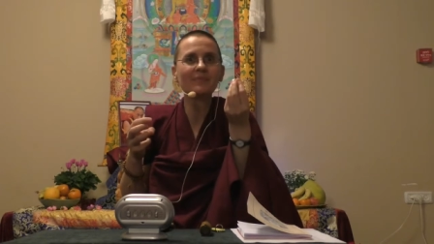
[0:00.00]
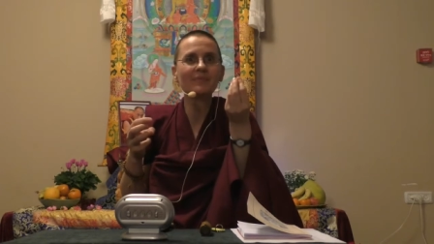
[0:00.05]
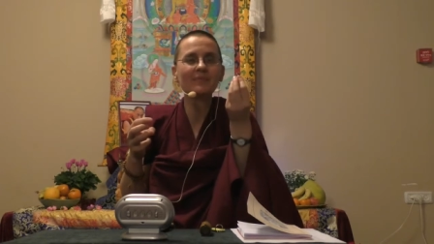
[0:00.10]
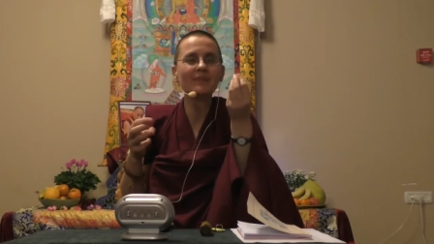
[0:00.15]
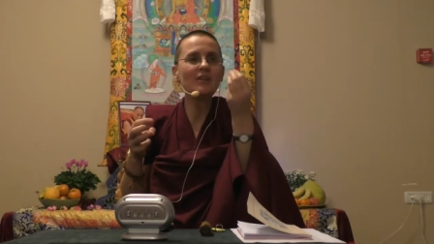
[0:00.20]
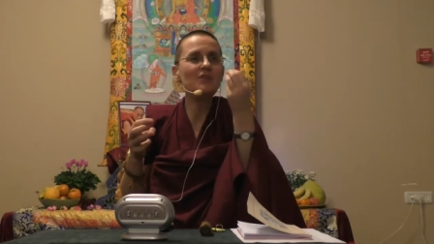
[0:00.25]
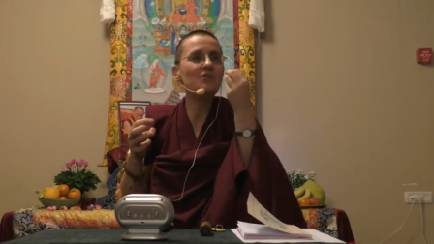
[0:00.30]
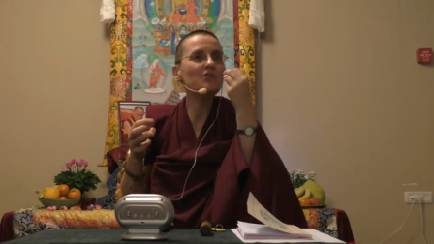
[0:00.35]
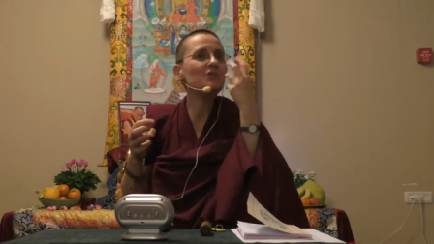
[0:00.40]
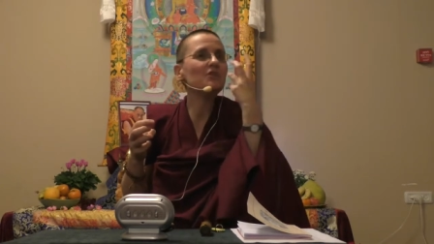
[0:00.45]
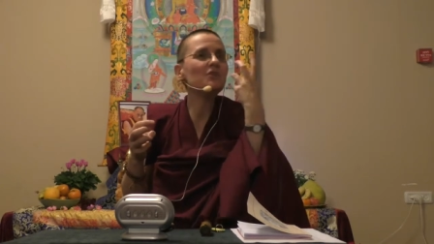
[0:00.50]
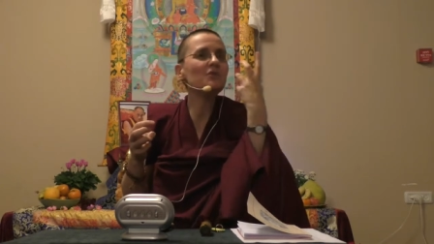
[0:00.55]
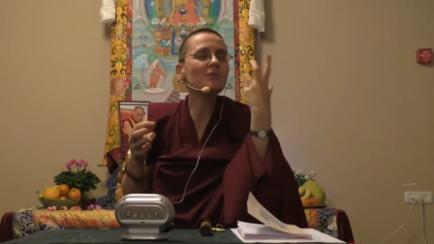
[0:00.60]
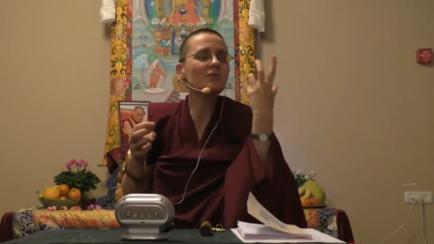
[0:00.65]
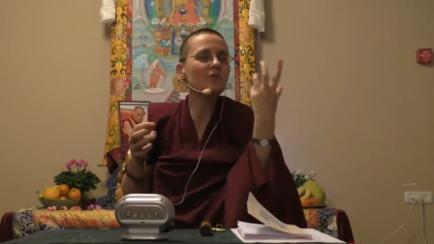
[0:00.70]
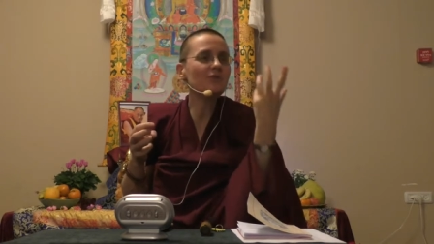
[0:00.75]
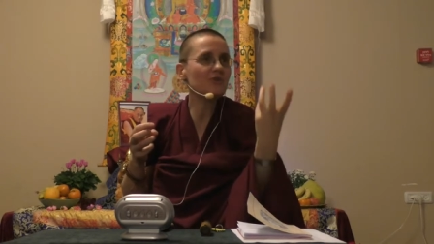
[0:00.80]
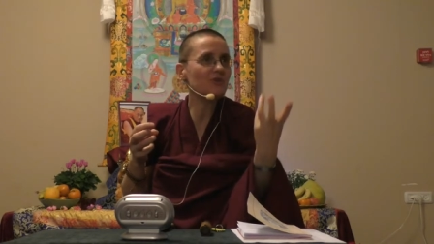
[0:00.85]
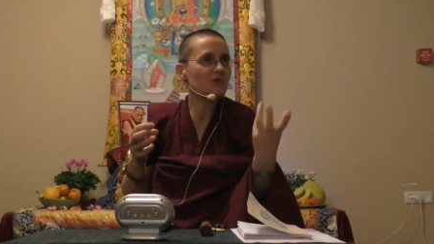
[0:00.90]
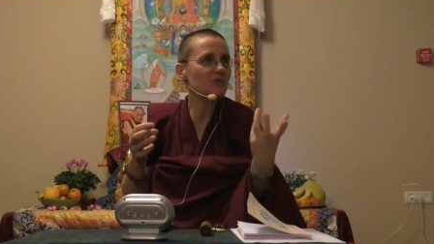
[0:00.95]
They knew
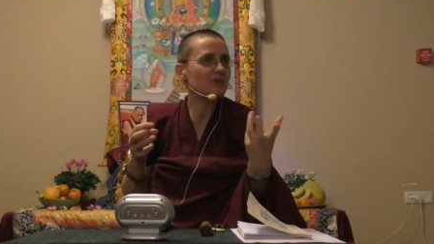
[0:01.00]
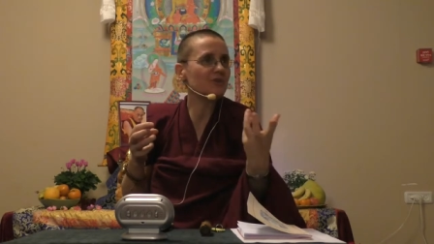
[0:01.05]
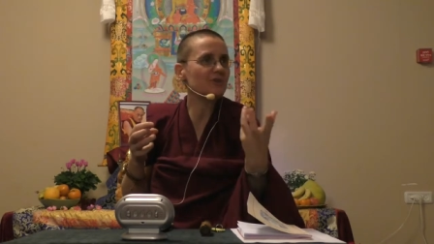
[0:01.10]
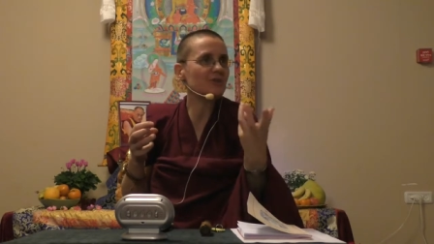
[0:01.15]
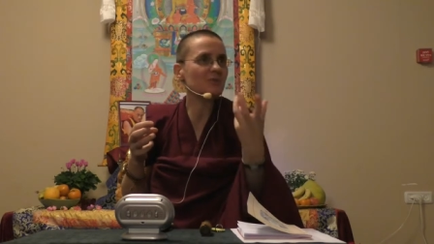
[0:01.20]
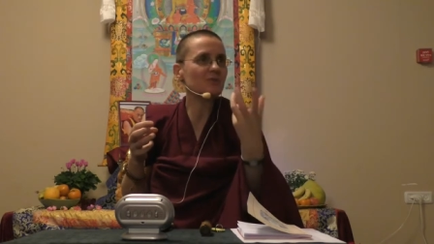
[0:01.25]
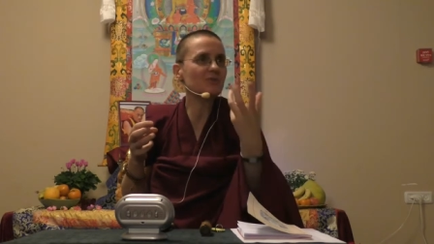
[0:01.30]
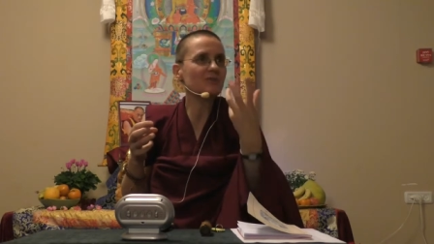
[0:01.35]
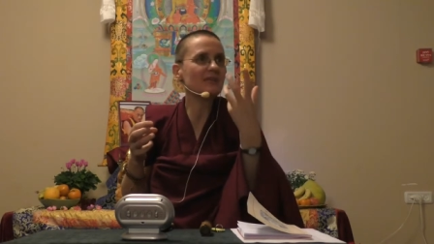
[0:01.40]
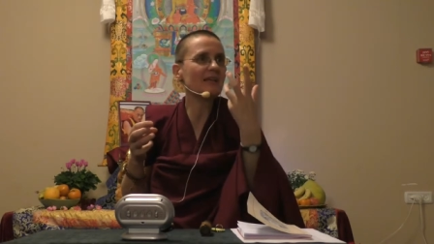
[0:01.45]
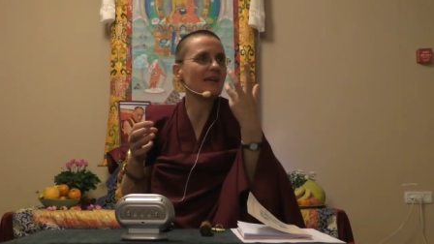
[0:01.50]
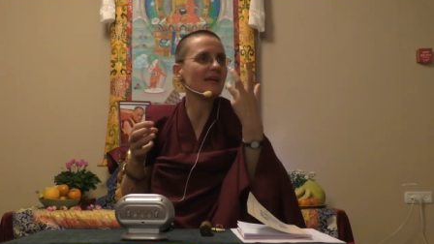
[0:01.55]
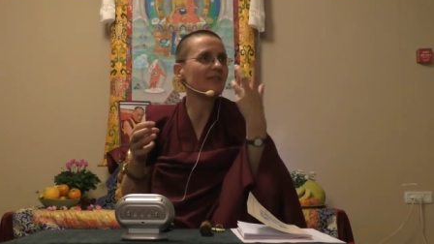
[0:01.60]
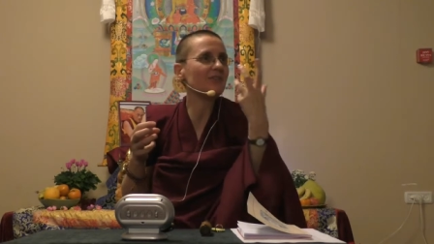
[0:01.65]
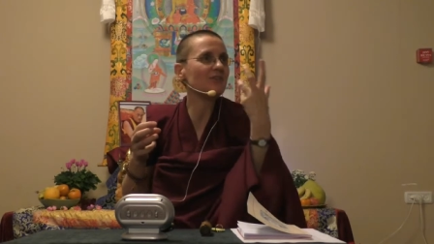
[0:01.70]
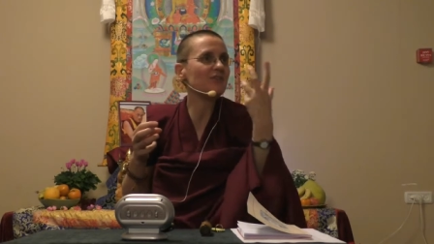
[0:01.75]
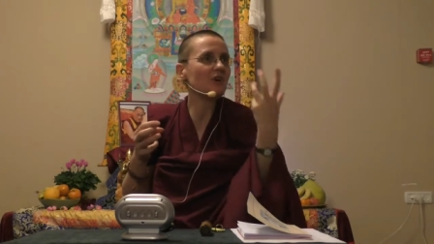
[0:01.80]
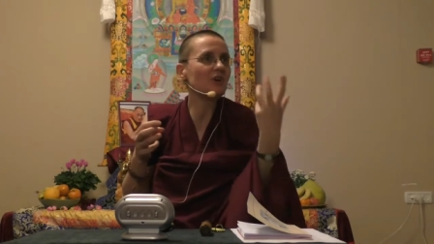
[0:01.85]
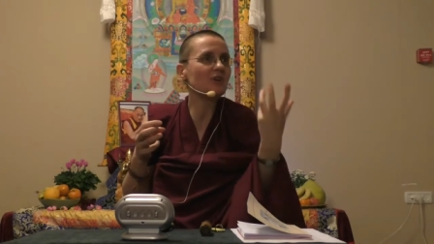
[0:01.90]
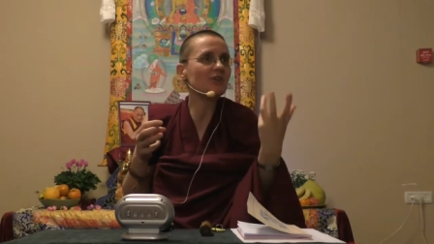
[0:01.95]
what the nurses were saying,
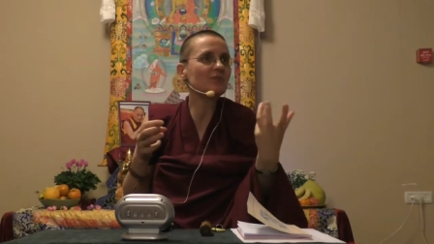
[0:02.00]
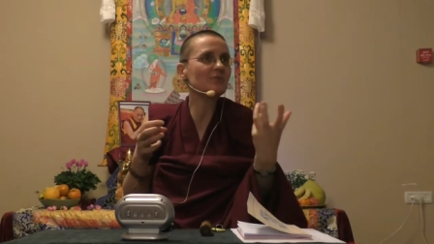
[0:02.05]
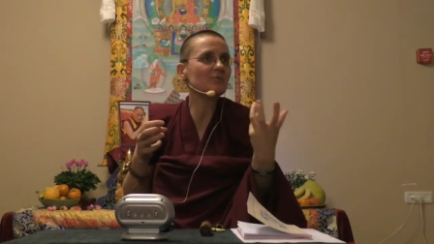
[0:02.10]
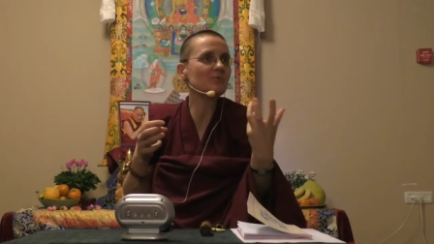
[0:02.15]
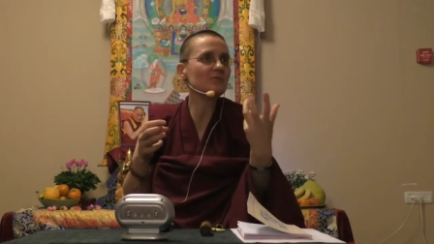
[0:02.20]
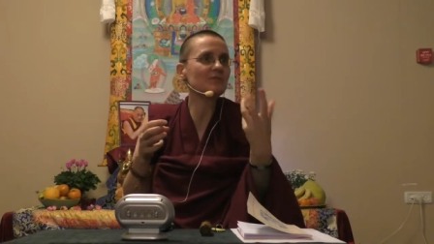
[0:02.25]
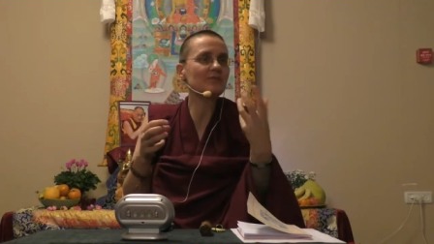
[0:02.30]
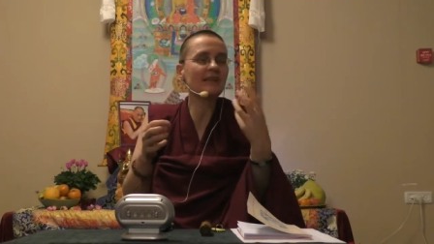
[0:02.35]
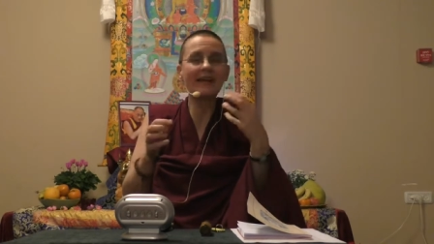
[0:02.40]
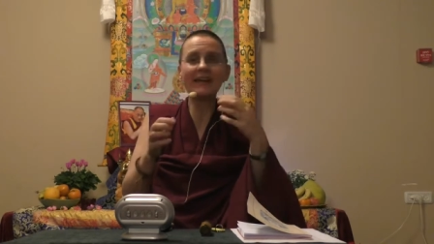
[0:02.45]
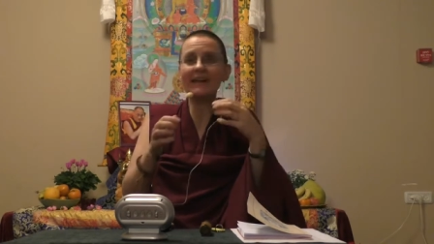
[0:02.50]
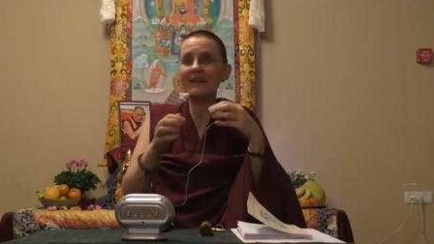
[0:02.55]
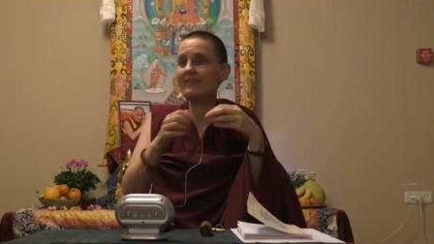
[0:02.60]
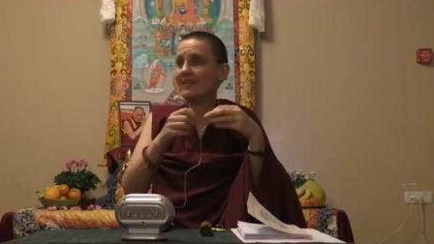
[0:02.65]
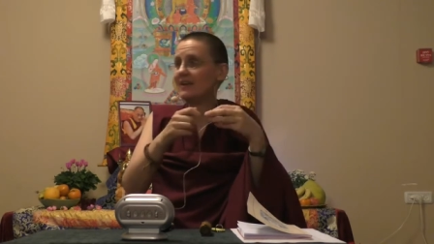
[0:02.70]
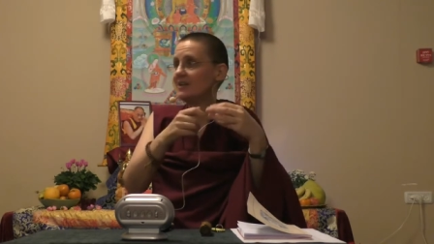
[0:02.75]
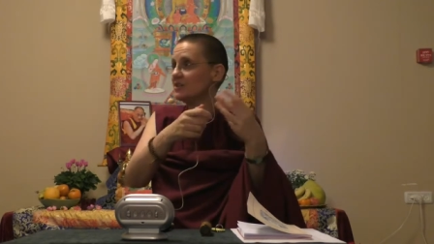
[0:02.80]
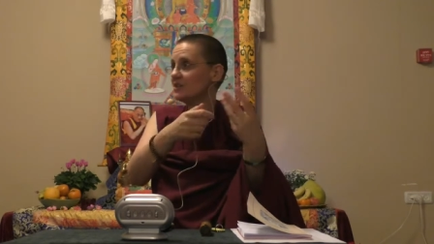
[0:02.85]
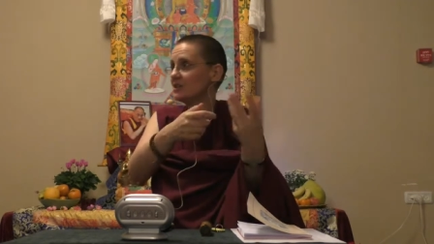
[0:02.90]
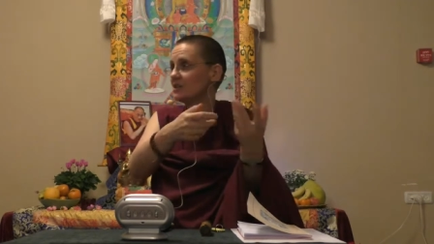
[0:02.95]
the doctors were saying, and
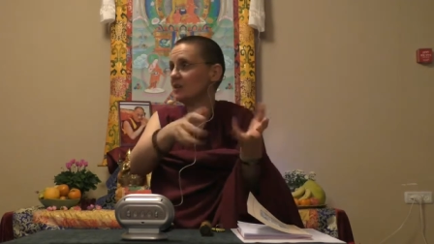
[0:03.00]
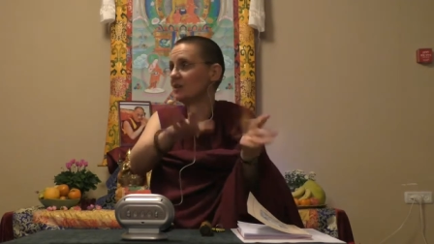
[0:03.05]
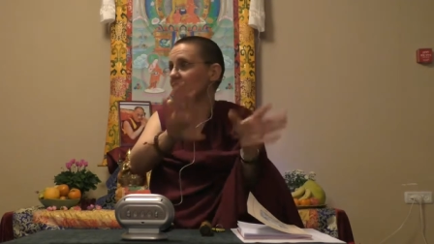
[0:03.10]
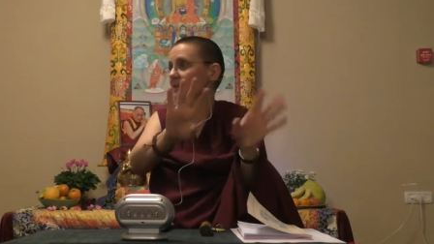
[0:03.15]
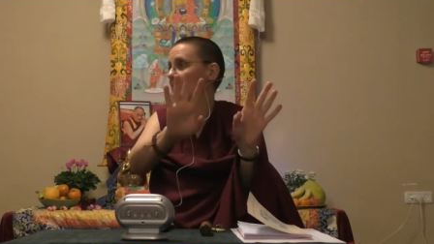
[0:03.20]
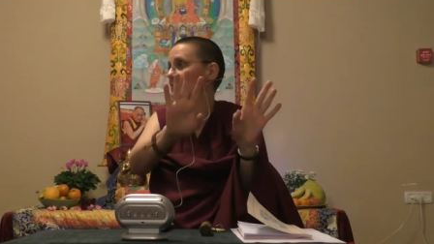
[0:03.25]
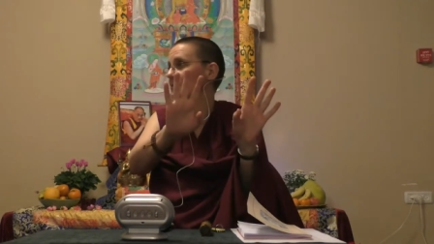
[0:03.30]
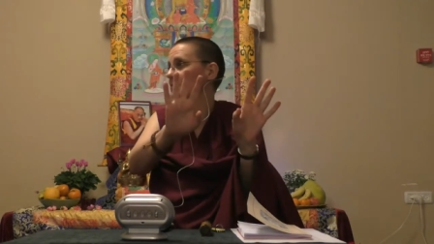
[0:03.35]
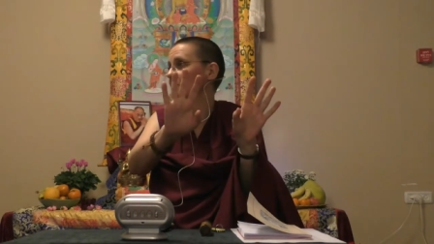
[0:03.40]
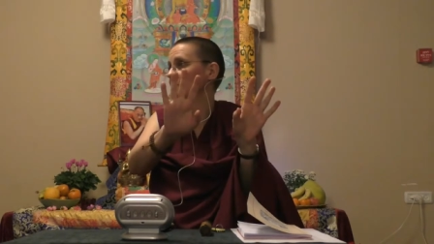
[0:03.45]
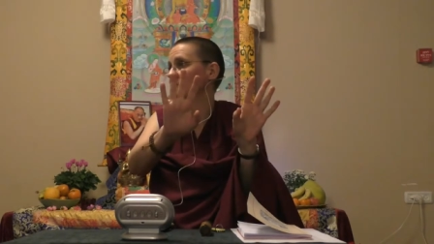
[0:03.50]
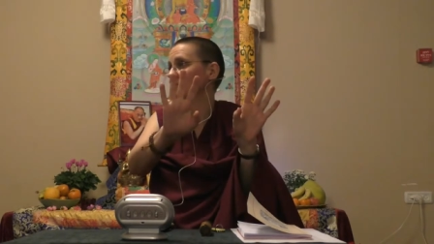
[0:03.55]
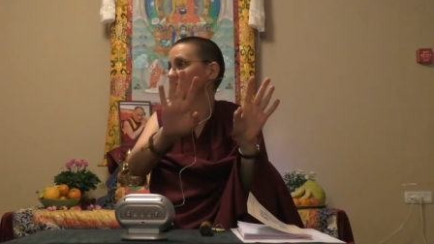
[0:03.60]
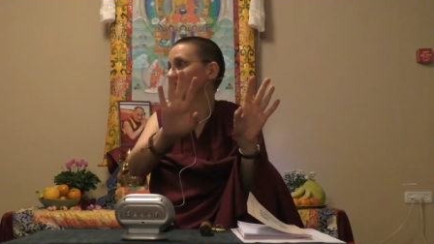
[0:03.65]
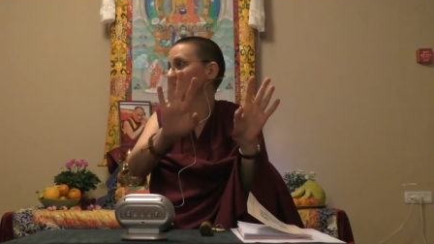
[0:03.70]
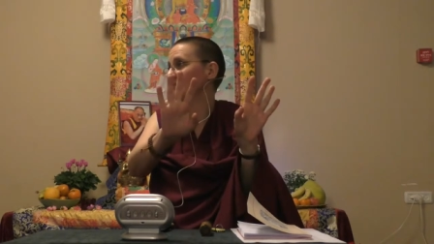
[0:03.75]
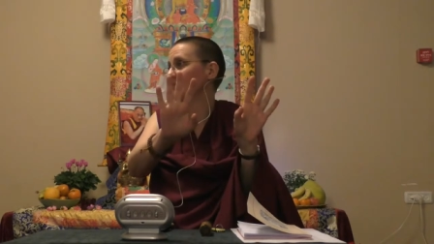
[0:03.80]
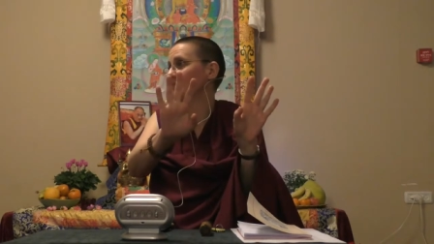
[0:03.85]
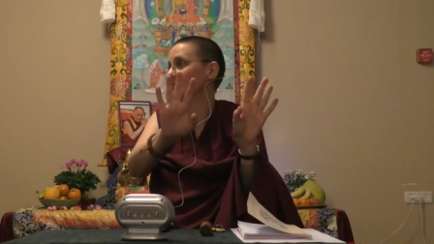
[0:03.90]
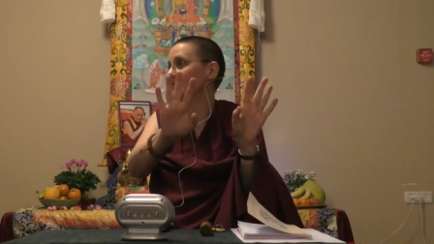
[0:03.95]
they just thought that was
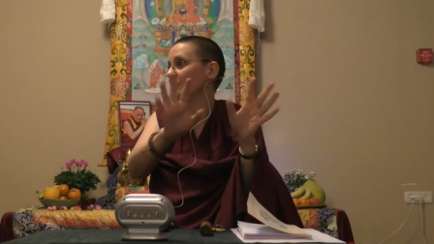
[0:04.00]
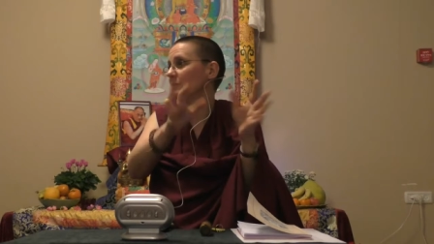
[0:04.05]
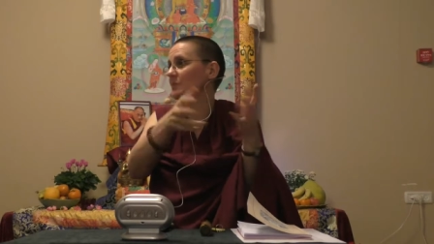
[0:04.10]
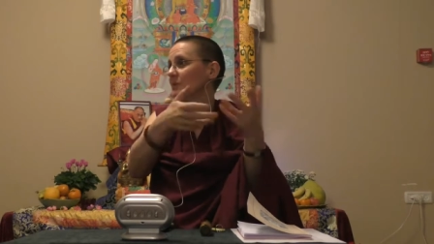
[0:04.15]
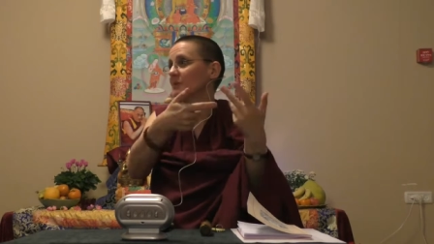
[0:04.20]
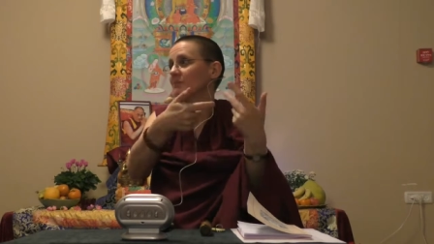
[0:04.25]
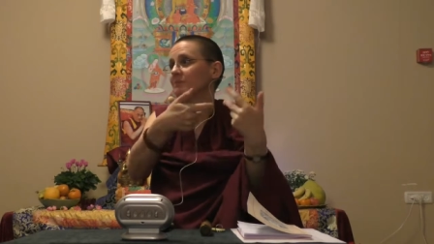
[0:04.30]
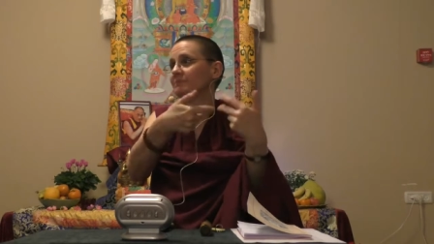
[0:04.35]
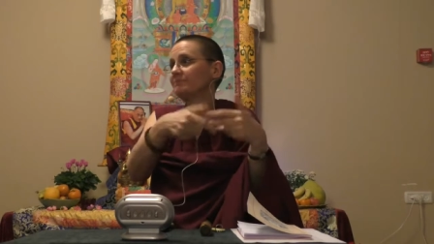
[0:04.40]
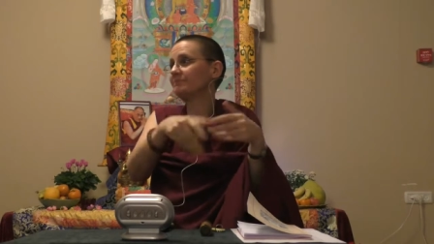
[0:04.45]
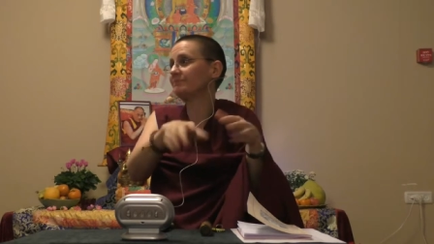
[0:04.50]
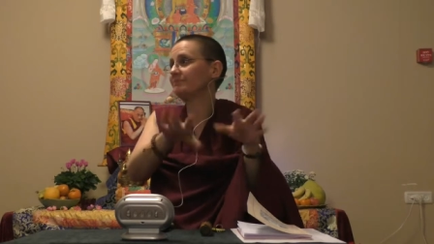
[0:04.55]
they were